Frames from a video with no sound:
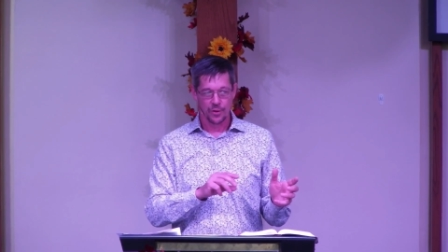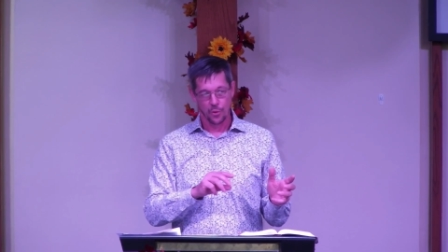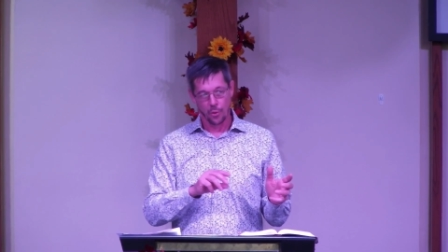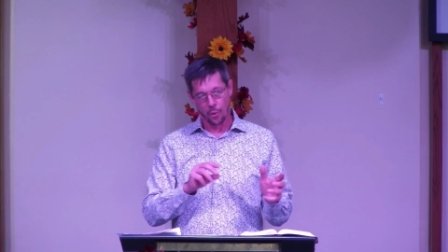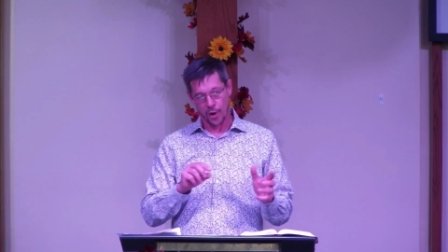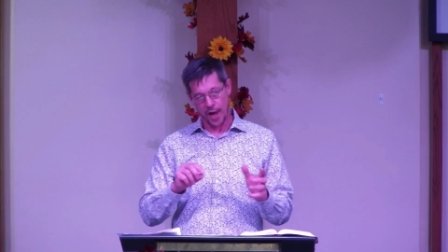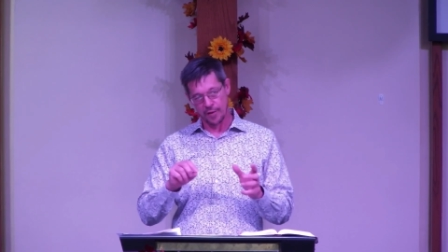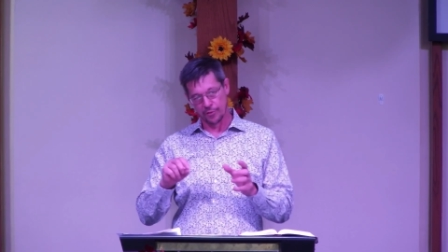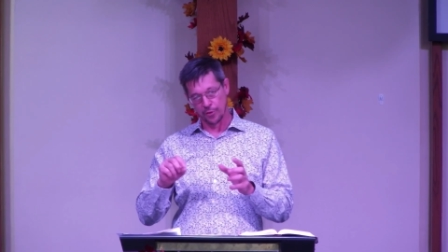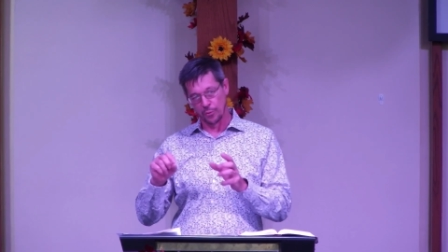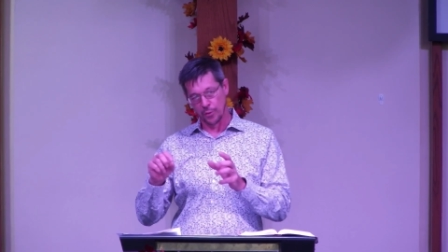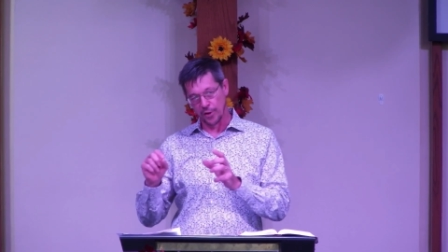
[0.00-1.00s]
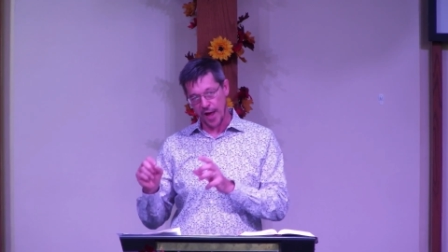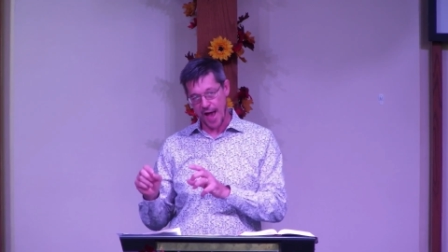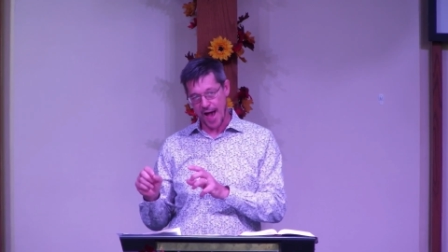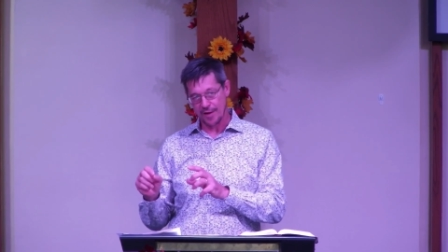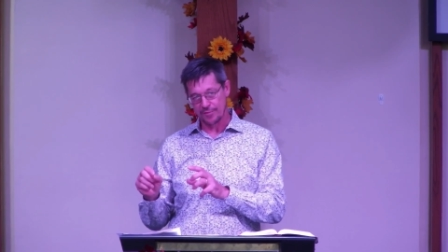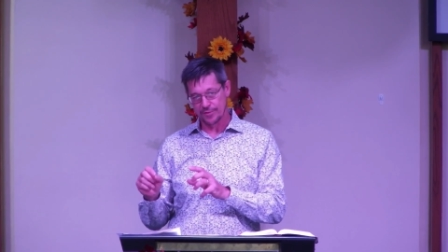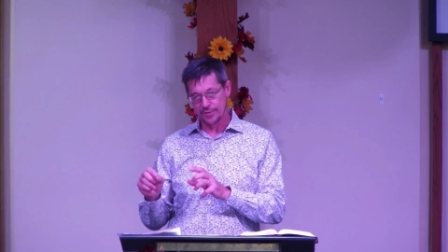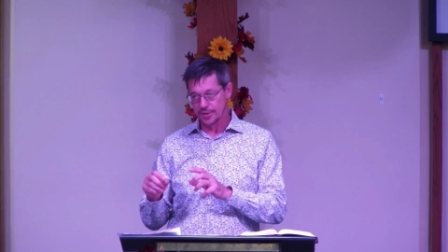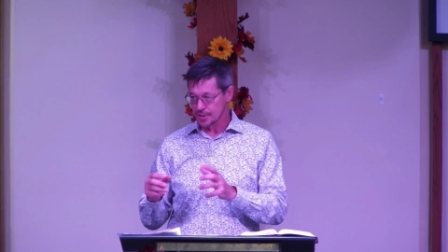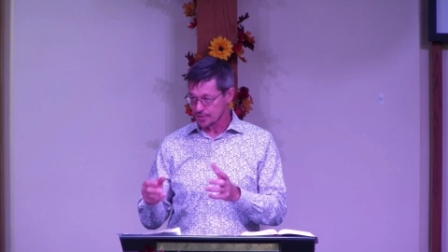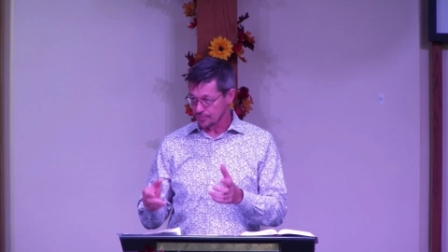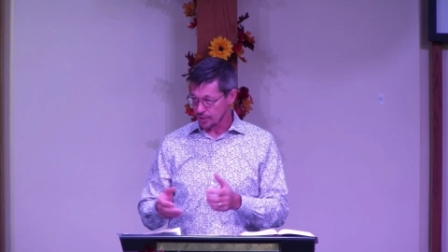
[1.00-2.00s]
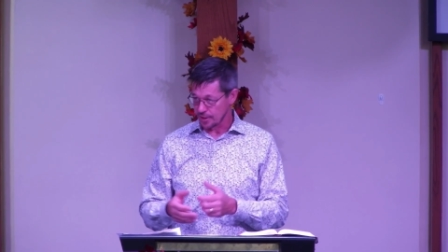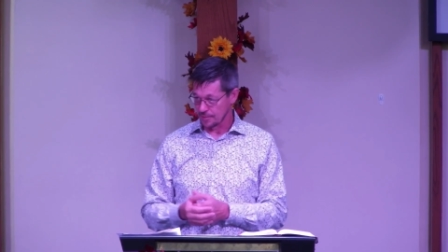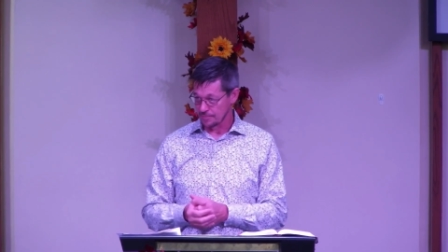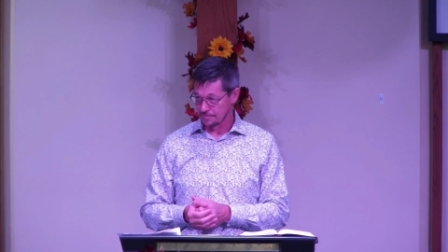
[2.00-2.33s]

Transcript: or ever will have is free.